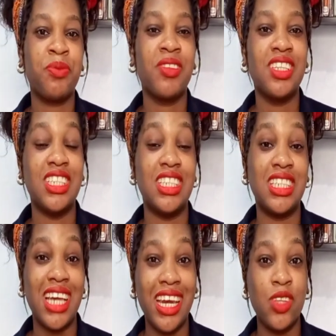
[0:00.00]
she
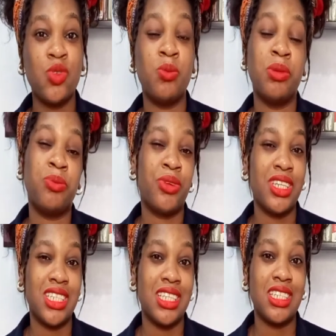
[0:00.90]
decided to be
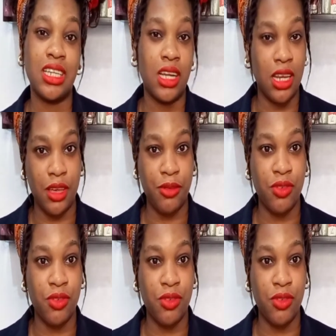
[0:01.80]
present in her life,